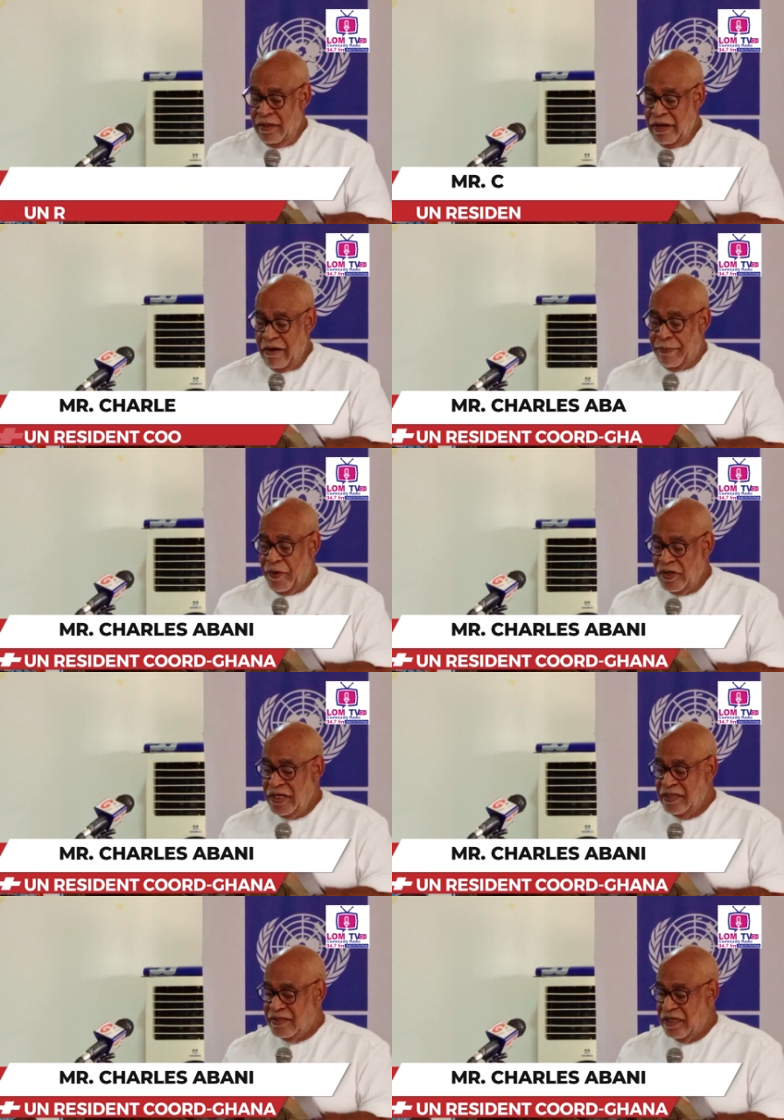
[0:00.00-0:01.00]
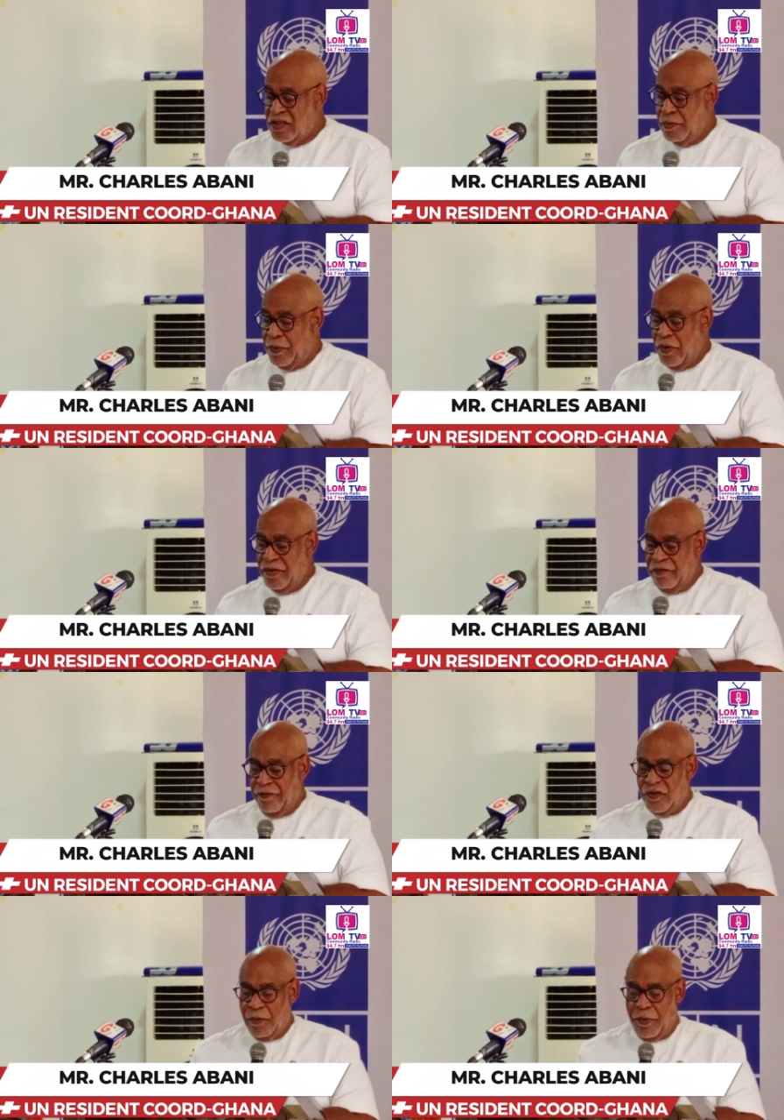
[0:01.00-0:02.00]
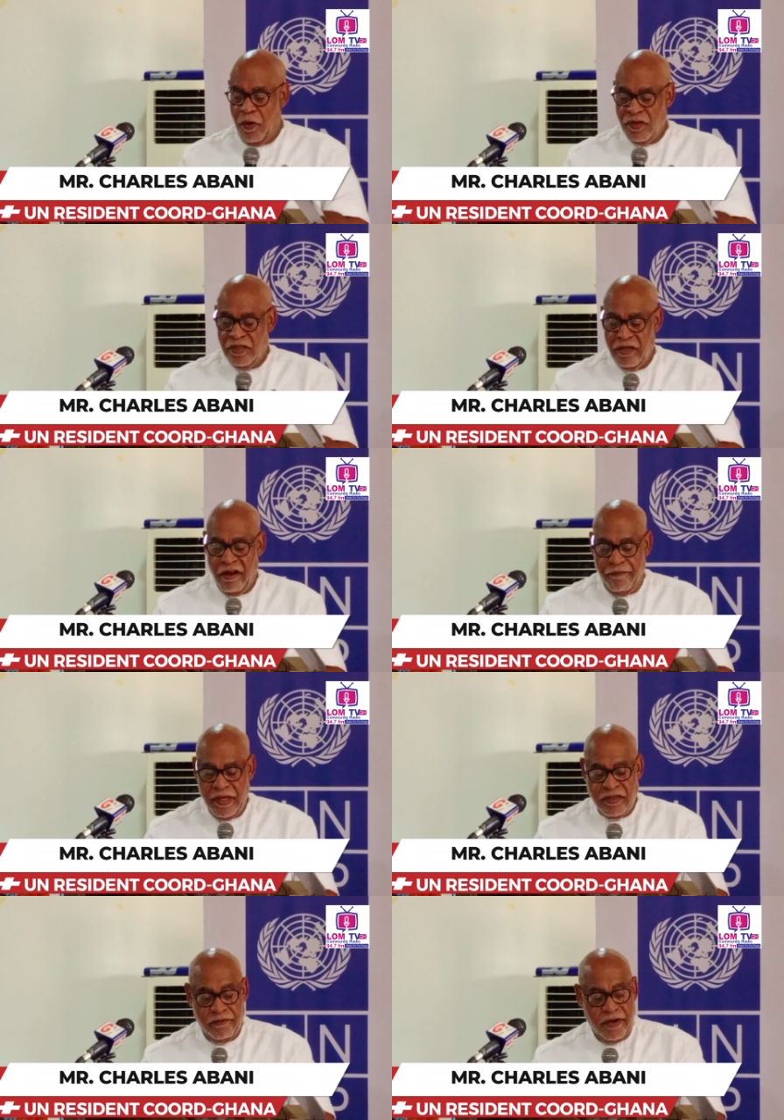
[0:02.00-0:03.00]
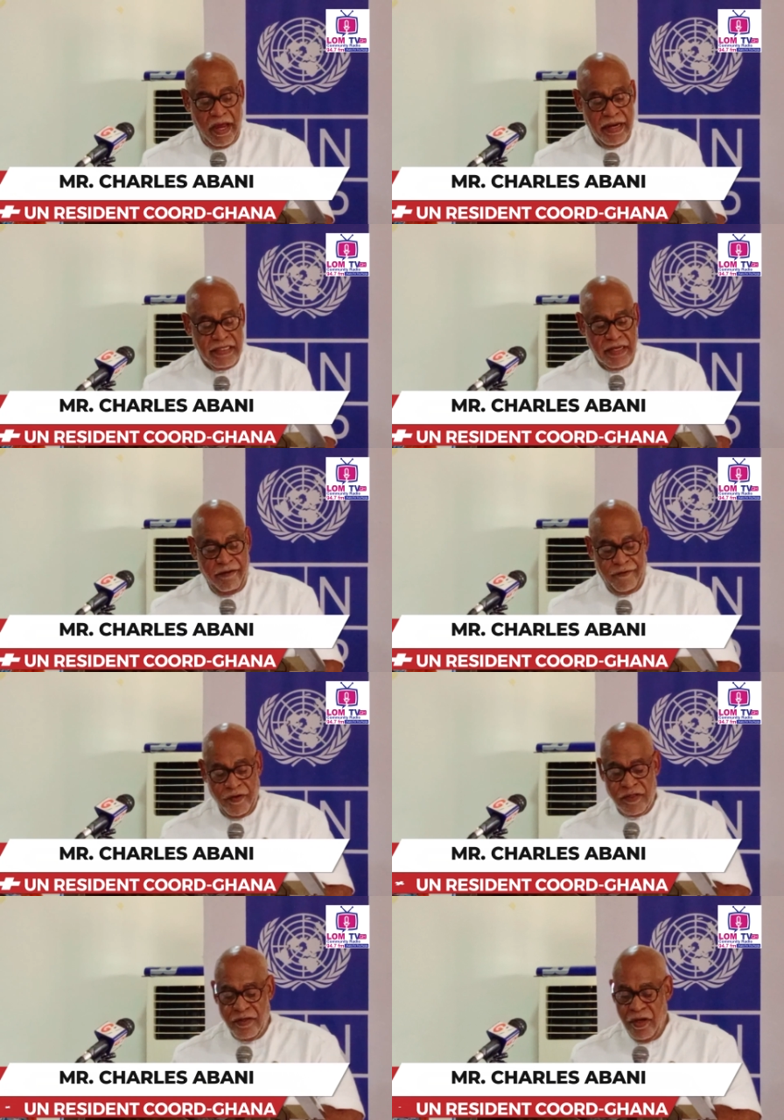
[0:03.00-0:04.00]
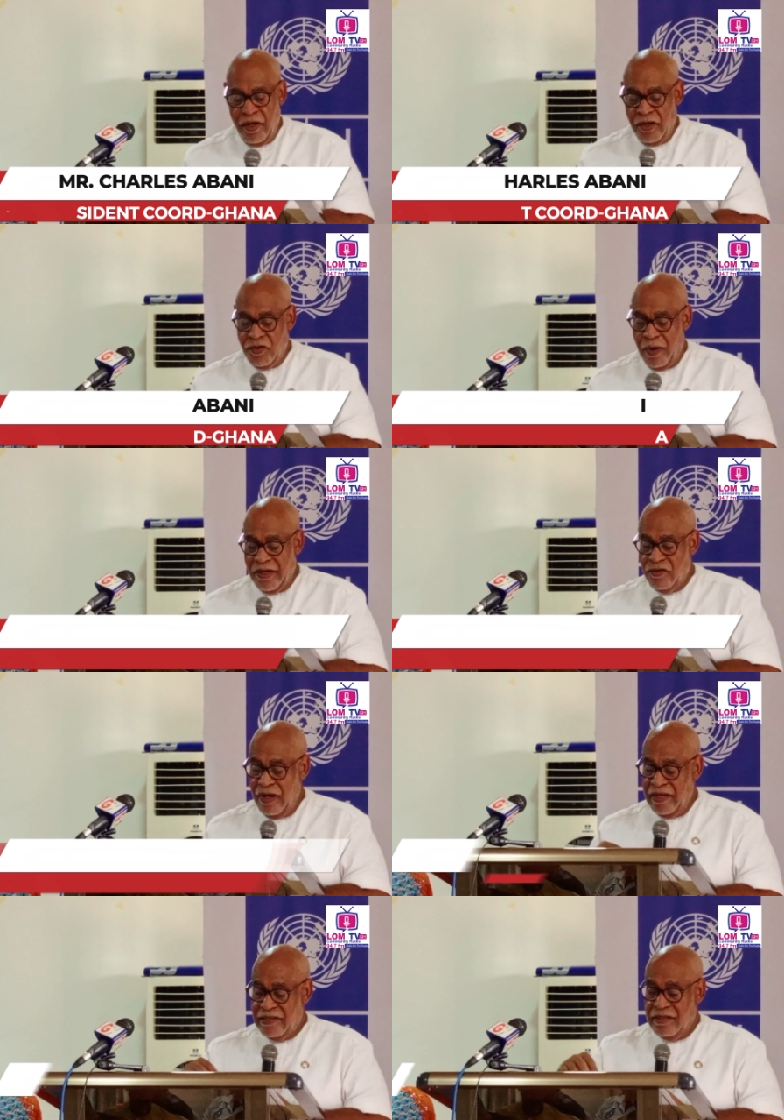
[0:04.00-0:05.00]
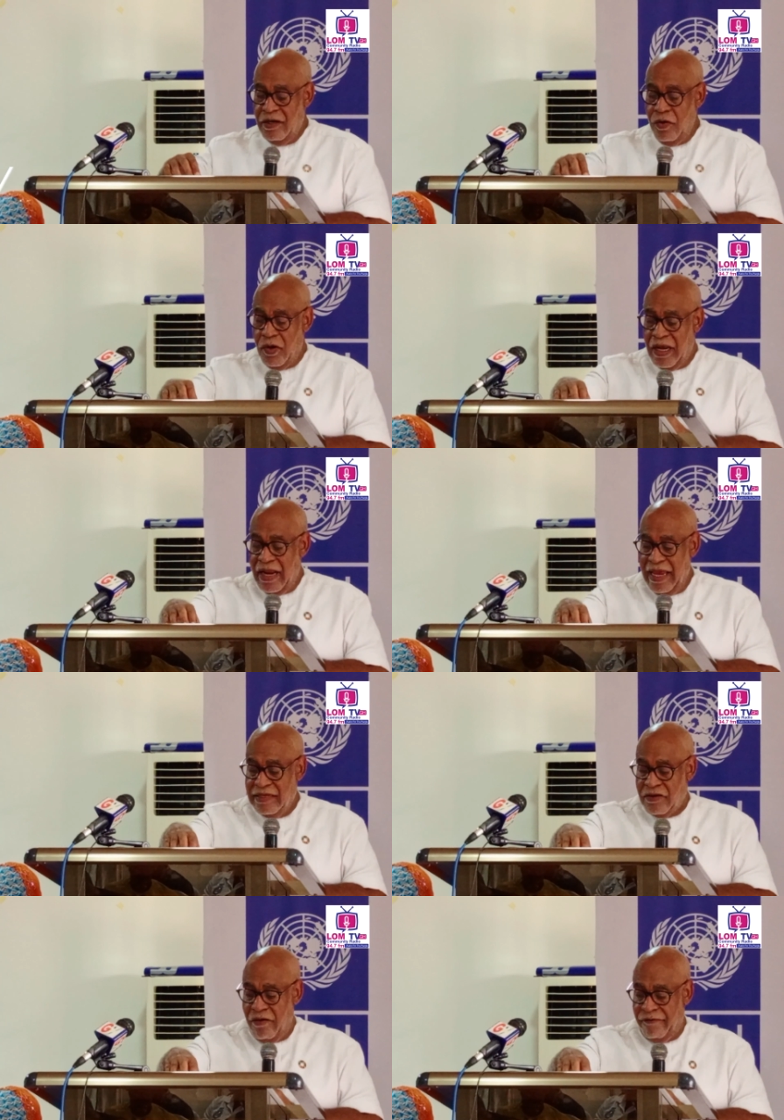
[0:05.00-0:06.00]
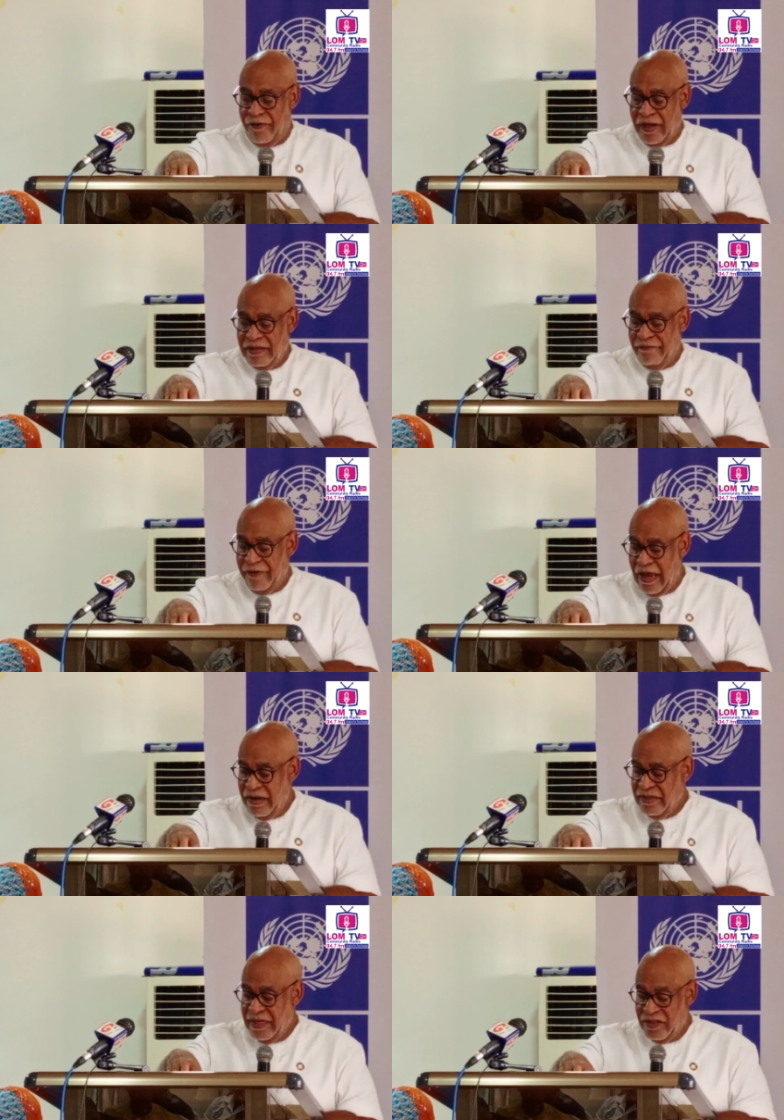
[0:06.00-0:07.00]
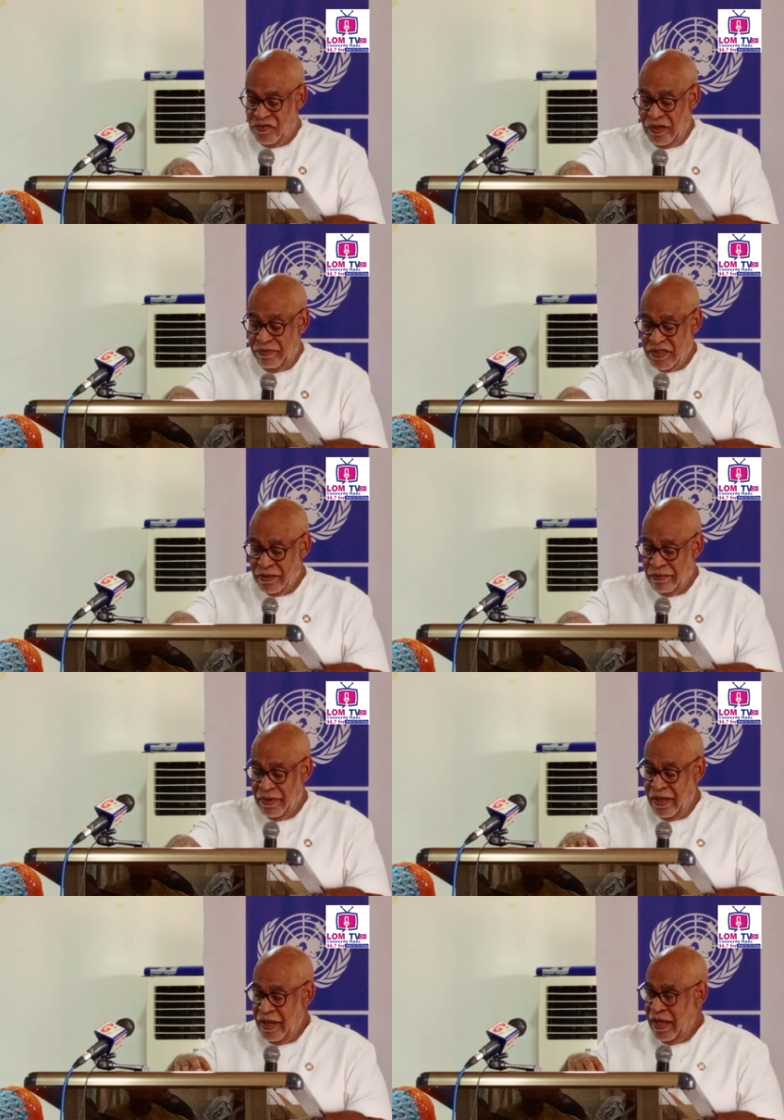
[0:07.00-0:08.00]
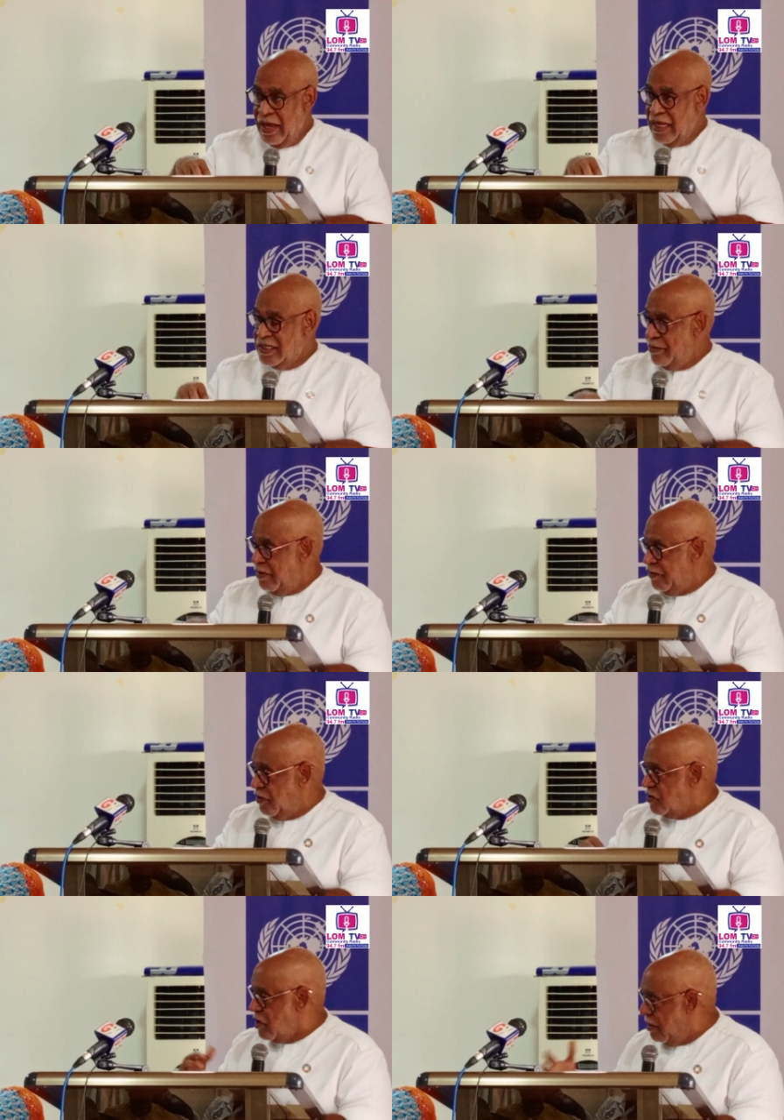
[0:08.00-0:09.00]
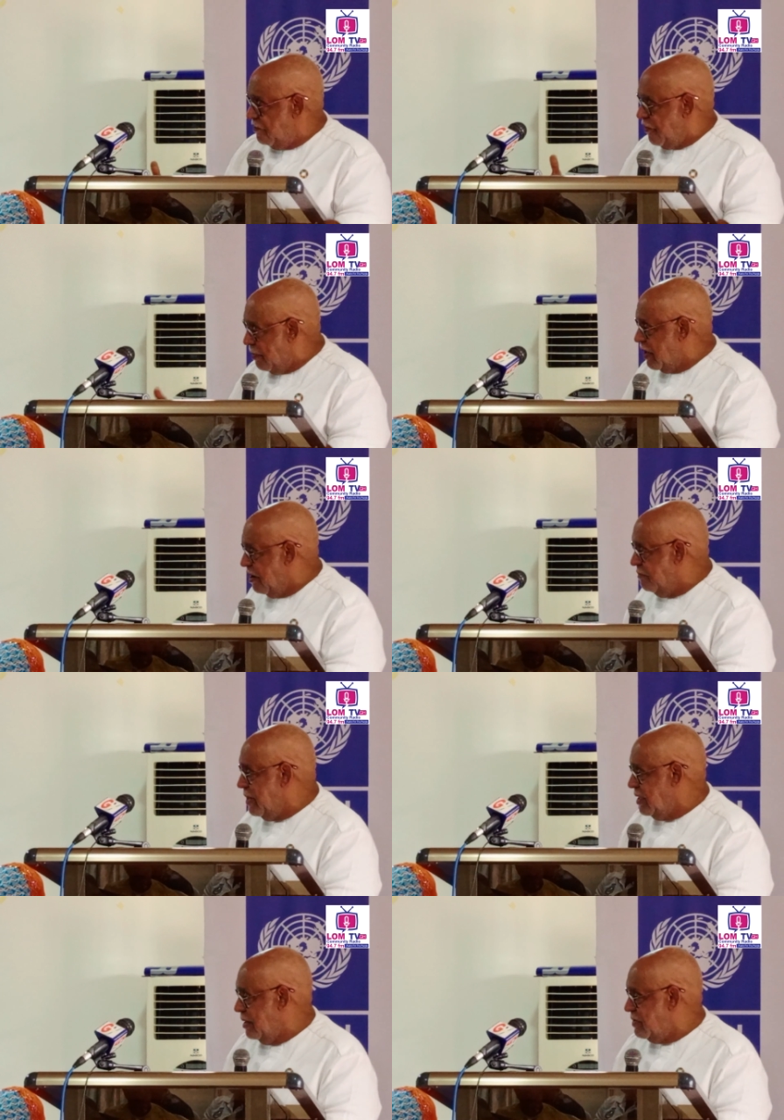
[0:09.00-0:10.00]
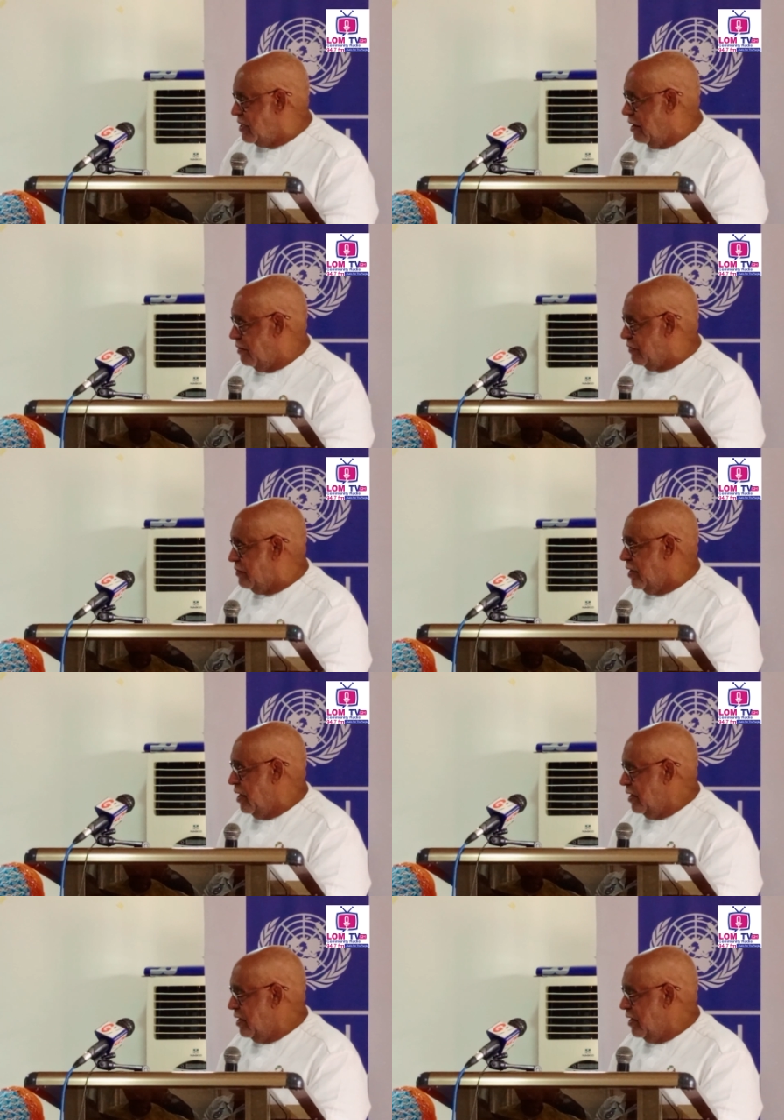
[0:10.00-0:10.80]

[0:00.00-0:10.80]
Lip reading: there are projects that support the government of Ghana's efforts to address localized conflict and violent extremism And some of those come from the government themselves.